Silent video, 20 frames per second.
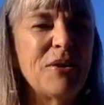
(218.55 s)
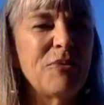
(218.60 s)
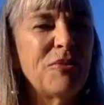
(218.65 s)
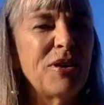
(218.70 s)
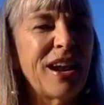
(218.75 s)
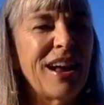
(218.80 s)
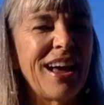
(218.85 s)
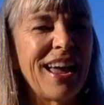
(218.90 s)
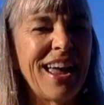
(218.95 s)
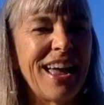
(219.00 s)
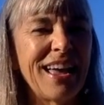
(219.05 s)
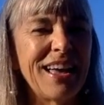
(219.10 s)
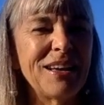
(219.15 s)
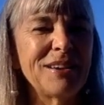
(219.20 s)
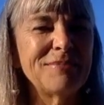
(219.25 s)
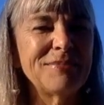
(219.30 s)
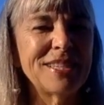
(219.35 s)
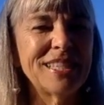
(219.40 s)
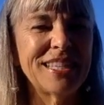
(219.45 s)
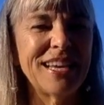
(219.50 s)
What I
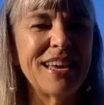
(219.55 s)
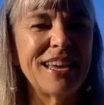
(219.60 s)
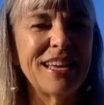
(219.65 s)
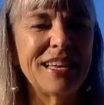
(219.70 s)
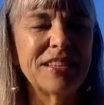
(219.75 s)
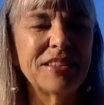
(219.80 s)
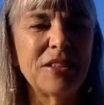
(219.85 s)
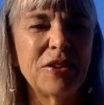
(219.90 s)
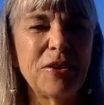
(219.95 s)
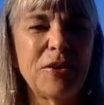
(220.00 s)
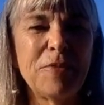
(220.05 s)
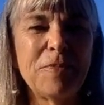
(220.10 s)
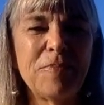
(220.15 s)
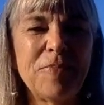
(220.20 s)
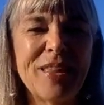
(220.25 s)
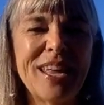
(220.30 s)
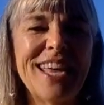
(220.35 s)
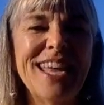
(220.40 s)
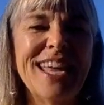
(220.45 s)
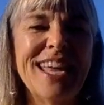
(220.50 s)
am saying, though,
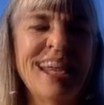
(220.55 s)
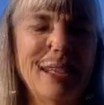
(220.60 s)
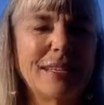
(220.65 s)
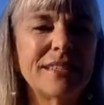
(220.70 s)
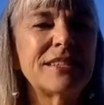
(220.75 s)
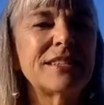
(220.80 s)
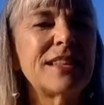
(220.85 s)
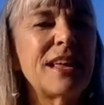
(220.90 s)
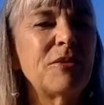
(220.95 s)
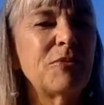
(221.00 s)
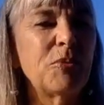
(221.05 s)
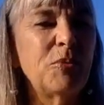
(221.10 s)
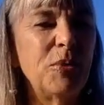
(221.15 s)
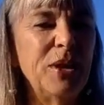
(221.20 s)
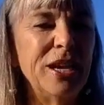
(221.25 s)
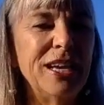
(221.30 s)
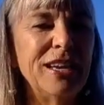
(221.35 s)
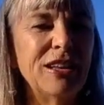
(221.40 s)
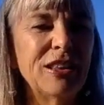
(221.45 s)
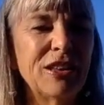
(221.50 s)
is that
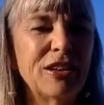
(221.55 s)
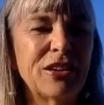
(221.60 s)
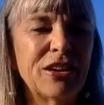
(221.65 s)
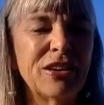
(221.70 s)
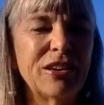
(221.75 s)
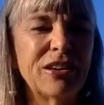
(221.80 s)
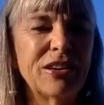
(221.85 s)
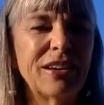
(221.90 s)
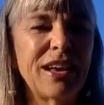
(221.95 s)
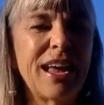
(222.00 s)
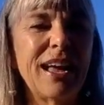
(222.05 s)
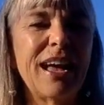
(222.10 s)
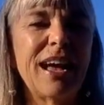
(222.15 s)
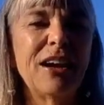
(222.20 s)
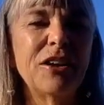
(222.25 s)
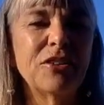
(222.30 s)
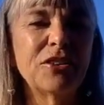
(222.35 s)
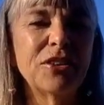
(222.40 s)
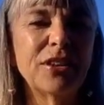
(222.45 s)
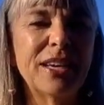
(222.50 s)
we learn
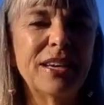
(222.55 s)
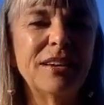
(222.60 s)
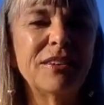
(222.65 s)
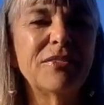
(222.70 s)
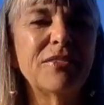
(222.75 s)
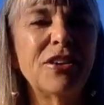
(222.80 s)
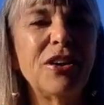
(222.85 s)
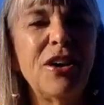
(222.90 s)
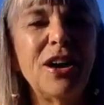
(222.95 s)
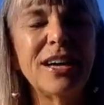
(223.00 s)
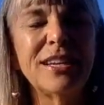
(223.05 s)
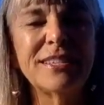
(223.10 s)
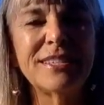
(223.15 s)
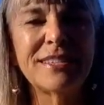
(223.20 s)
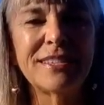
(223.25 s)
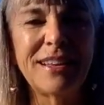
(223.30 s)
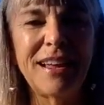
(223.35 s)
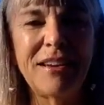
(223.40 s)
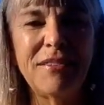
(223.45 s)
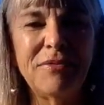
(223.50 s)
how to give
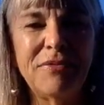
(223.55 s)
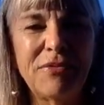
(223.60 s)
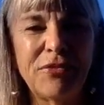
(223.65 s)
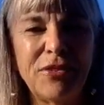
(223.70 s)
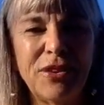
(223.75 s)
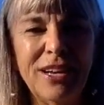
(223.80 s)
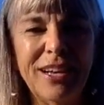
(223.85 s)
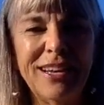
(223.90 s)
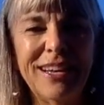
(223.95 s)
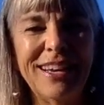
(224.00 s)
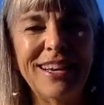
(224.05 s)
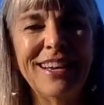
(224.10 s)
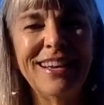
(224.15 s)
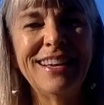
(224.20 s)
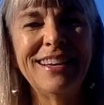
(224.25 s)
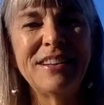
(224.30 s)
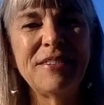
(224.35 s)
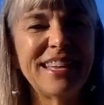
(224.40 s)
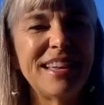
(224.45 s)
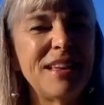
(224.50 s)
God's love freely.
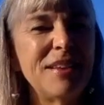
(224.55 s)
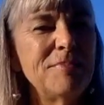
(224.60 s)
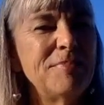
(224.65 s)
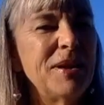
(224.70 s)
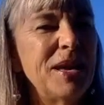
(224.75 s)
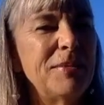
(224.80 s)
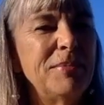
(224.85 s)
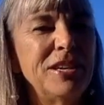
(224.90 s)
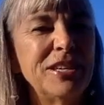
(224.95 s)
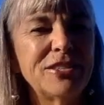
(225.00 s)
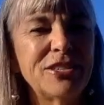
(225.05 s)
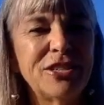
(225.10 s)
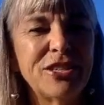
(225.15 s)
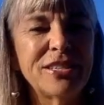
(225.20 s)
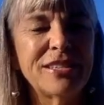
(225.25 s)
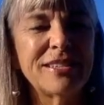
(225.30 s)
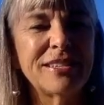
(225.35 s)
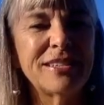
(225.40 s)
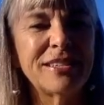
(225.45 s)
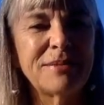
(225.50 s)
Maybe it's
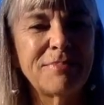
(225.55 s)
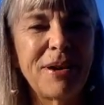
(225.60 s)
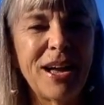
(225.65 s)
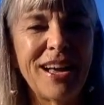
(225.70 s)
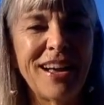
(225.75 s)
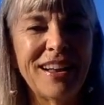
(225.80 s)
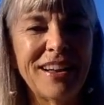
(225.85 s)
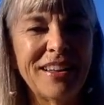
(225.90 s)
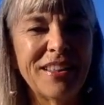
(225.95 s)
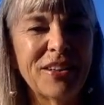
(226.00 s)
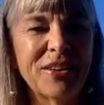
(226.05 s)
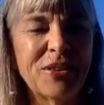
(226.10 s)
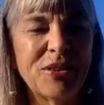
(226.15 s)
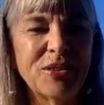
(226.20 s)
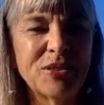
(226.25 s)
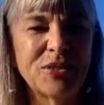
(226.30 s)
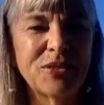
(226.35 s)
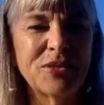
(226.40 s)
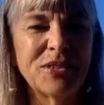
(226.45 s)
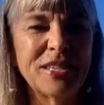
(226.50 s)
just a smile at the
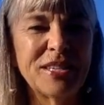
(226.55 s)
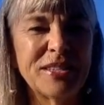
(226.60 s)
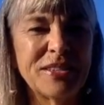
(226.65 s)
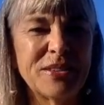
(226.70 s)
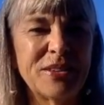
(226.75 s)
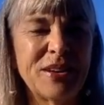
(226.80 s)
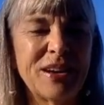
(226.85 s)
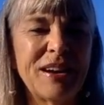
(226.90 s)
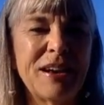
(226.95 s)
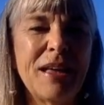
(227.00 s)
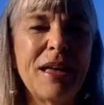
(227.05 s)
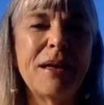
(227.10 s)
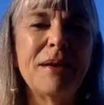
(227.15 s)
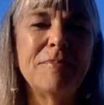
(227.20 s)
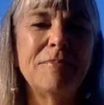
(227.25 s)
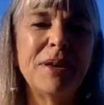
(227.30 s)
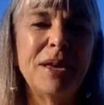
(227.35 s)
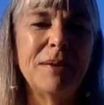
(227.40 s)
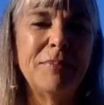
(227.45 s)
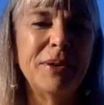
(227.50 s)
grocery store.
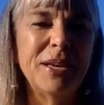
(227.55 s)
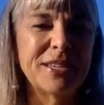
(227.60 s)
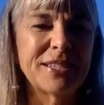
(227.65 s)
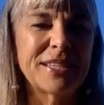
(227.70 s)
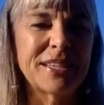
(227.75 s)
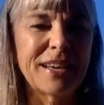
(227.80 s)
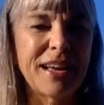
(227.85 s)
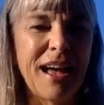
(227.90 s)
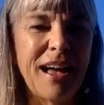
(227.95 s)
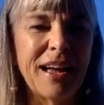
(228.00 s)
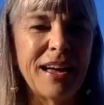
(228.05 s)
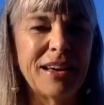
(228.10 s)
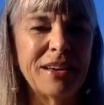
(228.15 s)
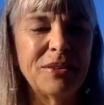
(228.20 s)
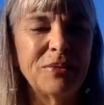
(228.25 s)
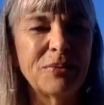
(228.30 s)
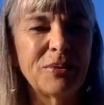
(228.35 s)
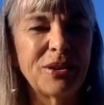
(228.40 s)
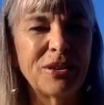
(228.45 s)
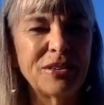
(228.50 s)
Maybe it's a
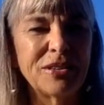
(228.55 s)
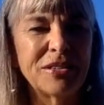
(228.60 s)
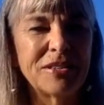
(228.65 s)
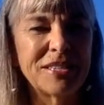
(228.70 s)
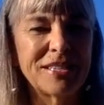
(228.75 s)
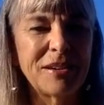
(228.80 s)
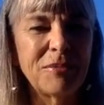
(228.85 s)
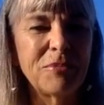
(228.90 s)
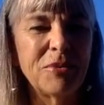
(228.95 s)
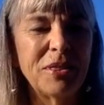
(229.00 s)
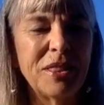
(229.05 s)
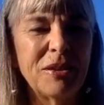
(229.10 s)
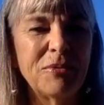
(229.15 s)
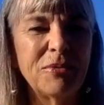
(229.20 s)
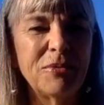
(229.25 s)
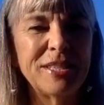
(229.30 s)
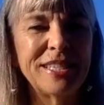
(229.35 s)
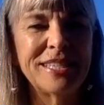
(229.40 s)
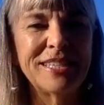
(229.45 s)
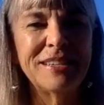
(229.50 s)
kind word to someone
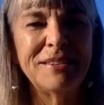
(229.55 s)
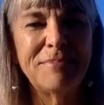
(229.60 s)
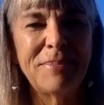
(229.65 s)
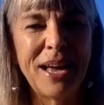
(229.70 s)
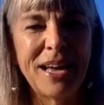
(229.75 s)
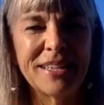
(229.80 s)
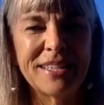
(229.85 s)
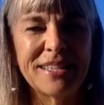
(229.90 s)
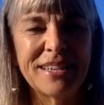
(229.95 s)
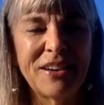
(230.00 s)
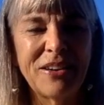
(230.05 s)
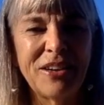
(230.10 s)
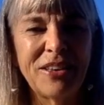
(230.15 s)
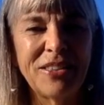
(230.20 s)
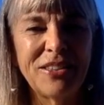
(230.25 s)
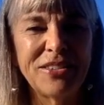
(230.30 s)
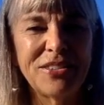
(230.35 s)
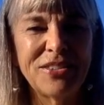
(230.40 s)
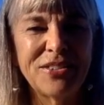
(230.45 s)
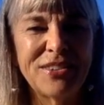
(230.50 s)
that we see passing
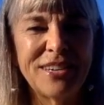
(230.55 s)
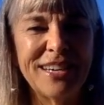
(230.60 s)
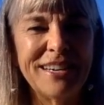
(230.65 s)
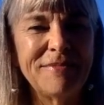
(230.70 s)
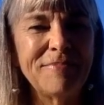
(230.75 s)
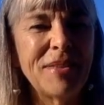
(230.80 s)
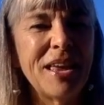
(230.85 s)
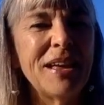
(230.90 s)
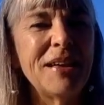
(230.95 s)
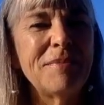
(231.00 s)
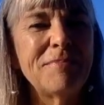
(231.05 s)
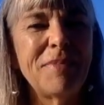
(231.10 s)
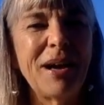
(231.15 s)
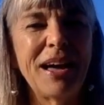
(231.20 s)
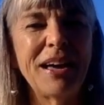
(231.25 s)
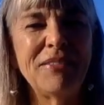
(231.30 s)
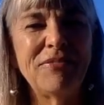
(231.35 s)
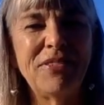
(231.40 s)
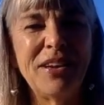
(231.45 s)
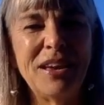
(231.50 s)
on the street.
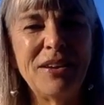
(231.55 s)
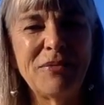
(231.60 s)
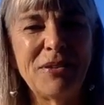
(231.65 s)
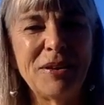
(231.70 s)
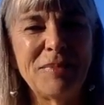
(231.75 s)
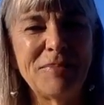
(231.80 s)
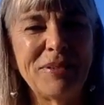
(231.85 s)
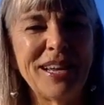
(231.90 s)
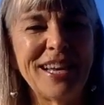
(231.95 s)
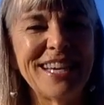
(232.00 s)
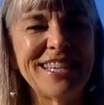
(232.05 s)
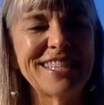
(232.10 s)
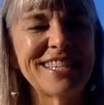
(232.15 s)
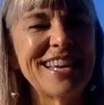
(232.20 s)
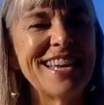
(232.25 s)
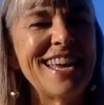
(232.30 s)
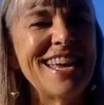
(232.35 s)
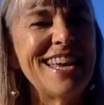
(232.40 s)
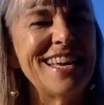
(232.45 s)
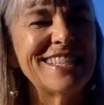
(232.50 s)
My favorite place
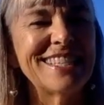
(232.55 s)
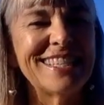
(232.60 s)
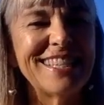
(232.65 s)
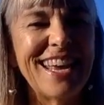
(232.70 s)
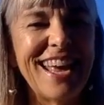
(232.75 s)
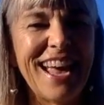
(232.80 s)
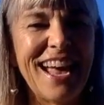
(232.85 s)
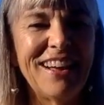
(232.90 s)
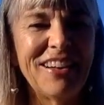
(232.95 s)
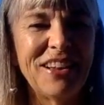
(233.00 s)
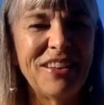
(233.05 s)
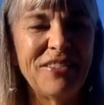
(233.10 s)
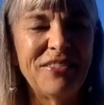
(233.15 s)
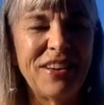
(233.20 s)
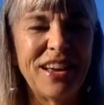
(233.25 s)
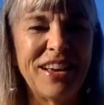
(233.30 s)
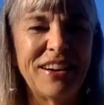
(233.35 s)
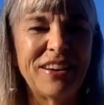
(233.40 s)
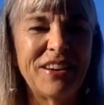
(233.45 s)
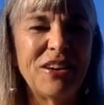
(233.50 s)
is the
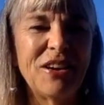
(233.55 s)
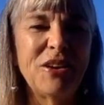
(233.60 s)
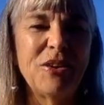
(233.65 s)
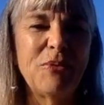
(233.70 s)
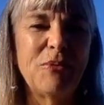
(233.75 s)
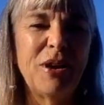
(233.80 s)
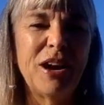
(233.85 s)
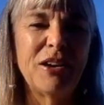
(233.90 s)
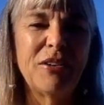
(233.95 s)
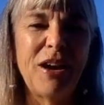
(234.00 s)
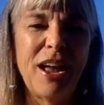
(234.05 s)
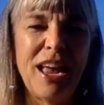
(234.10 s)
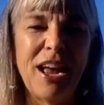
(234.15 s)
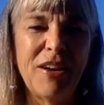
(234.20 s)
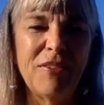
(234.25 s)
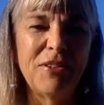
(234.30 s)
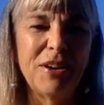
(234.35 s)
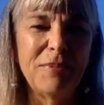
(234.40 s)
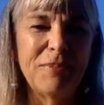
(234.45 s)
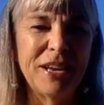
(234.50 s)
elevator, where
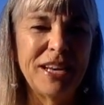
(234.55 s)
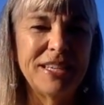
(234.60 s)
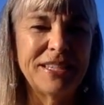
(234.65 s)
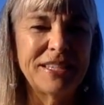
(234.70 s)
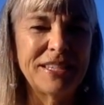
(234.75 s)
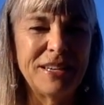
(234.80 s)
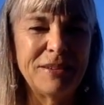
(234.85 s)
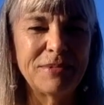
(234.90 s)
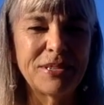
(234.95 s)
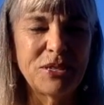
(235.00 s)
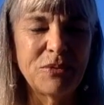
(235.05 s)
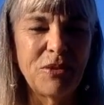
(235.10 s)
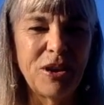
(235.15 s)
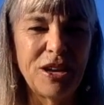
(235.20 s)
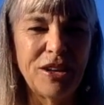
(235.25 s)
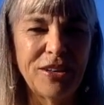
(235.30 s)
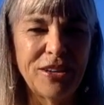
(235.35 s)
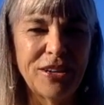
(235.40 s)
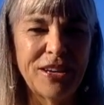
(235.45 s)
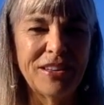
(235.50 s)
everybody seems to
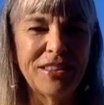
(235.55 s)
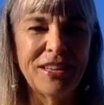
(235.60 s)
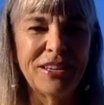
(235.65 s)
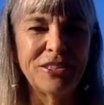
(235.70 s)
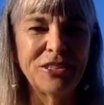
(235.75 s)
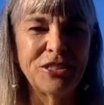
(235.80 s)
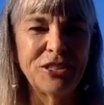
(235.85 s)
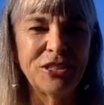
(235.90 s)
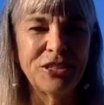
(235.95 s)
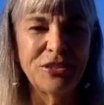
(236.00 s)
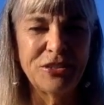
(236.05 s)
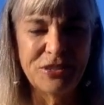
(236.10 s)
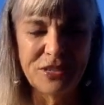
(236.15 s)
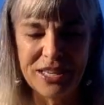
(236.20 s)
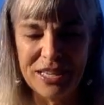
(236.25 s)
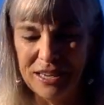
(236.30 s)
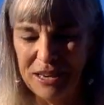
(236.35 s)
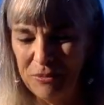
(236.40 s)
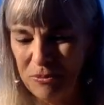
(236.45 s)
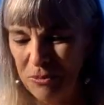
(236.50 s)
want to look at their
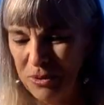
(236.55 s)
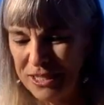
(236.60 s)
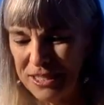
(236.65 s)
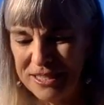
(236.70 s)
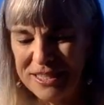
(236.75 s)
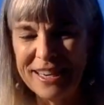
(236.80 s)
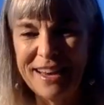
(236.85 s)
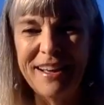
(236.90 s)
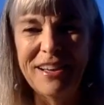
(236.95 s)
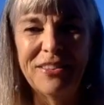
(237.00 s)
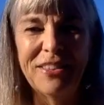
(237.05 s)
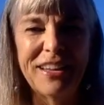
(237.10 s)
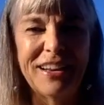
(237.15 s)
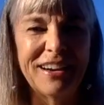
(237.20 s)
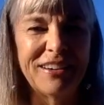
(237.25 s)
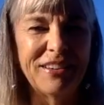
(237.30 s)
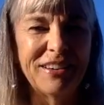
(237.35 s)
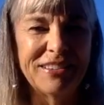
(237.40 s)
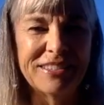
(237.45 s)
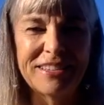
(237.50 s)
shoes. Like, what's down
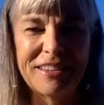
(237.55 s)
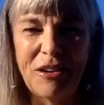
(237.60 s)
there?